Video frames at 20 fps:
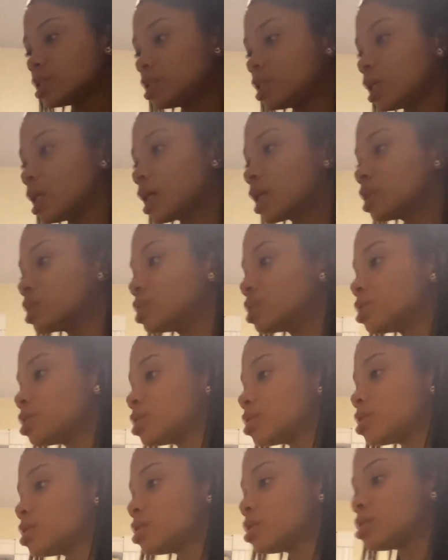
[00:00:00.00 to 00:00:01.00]
think I
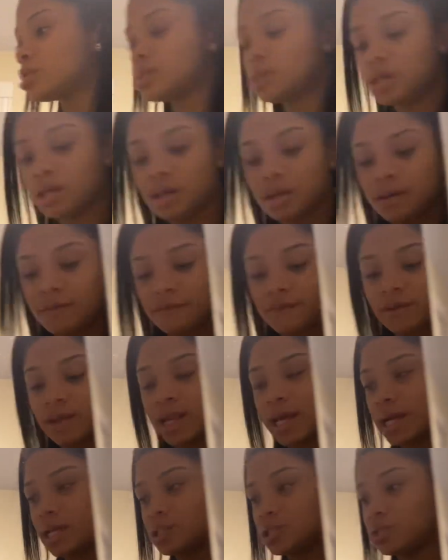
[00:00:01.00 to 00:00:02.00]
just feel
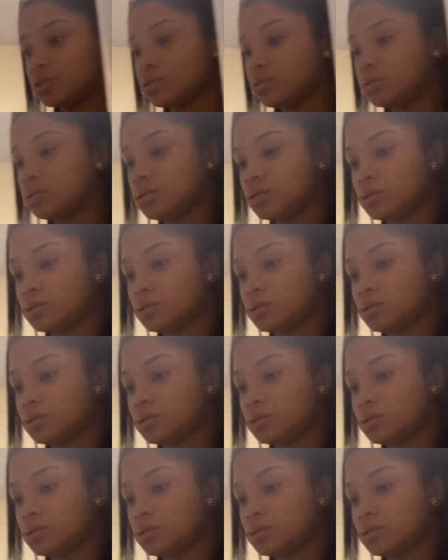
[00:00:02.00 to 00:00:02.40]
like I should.